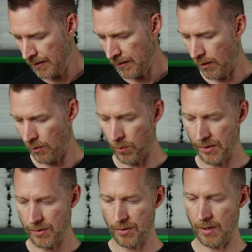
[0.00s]
you know,
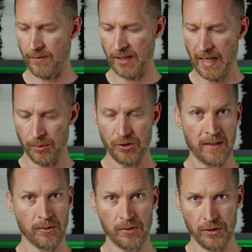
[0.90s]
which of the cable
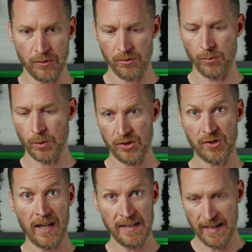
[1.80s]
channels to use, which
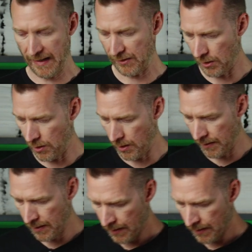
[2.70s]
side to exit on,